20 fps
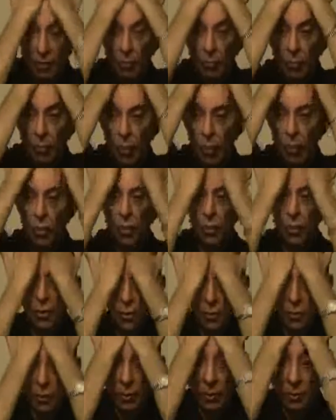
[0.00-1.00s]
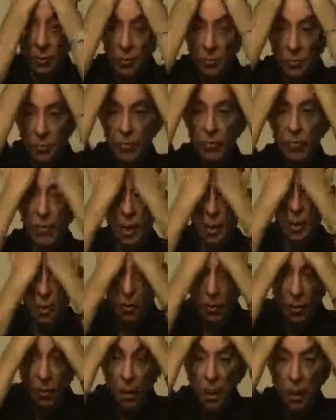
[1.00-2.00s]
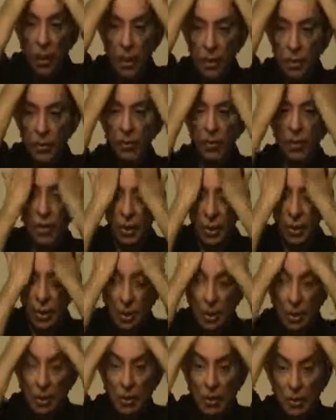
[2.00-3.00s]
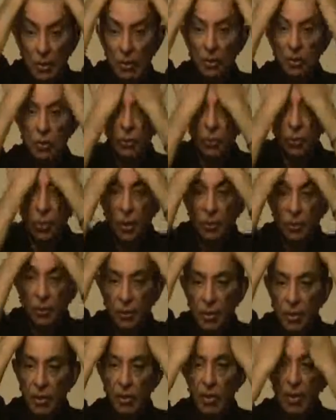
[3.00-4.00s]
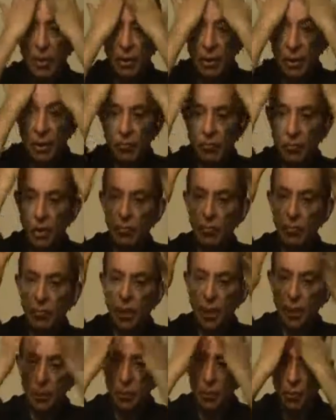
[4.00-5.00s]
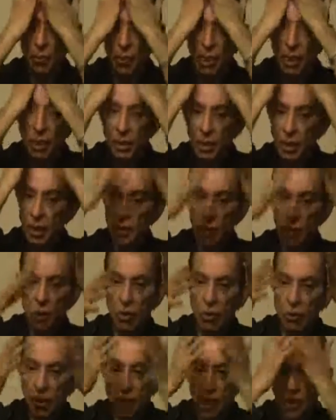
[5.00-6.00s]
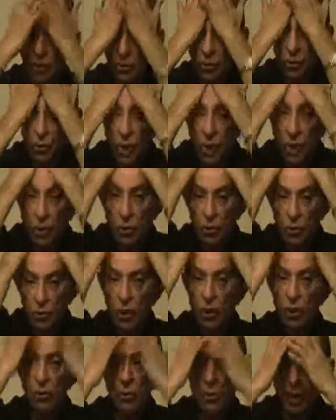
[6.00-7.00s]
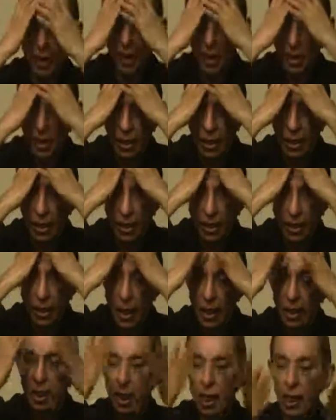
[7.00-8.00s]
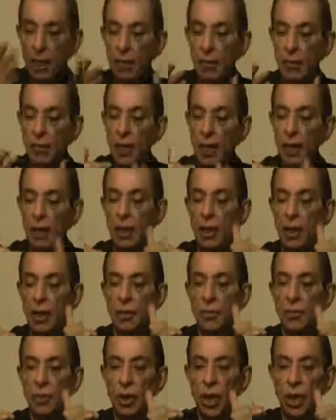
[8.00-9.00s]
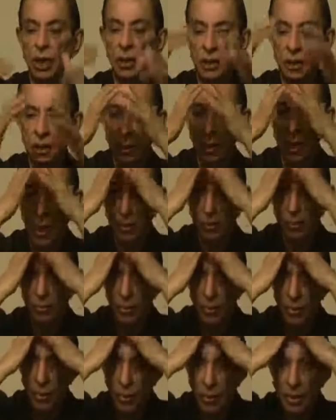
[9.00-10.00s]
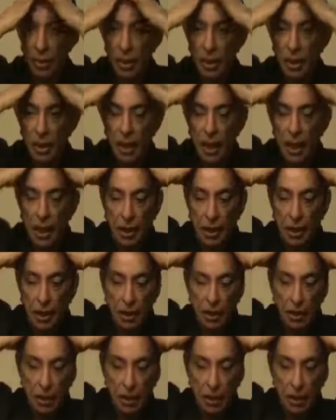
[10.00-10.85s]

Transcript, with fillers: brow. Okay? Do it for one minute, two minutes. Just now we are just showing only. Then ultimately you take this thumb and